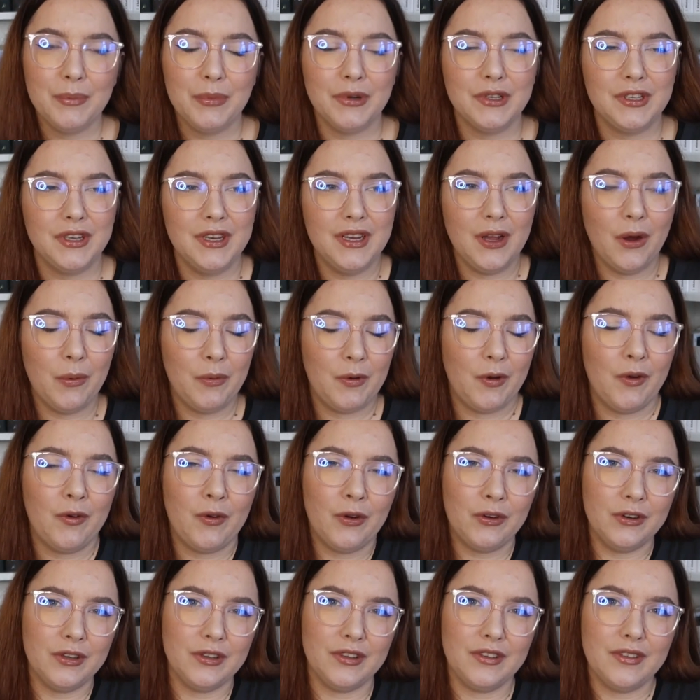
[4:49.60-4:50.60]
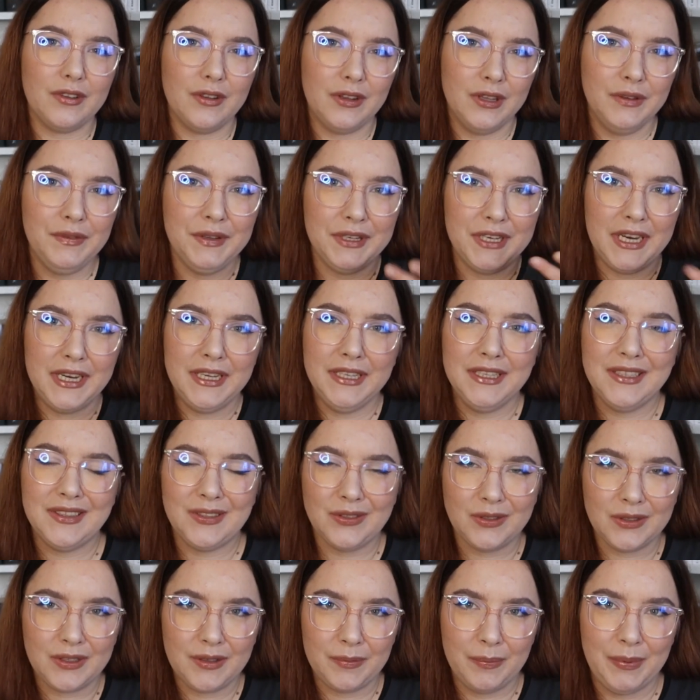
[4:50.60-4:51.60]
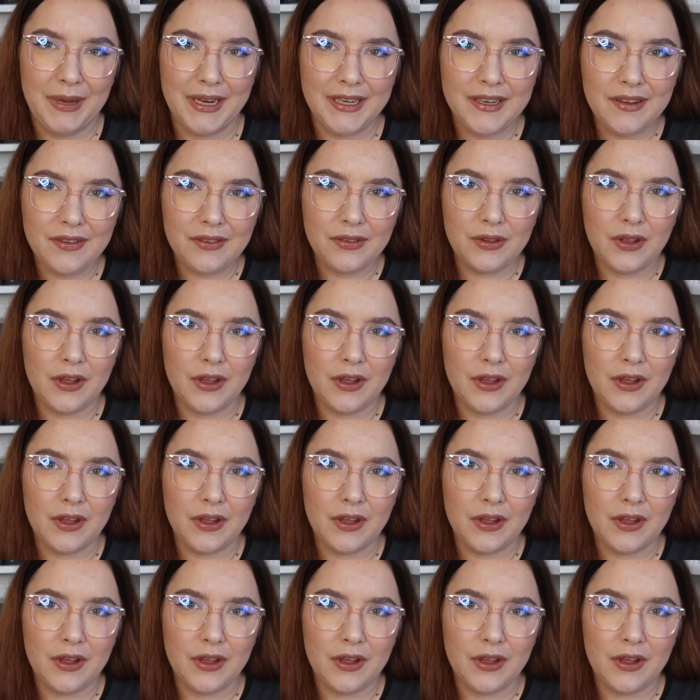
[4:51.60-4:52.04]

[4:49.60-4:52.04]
But of course Olivia Dade needs to explain this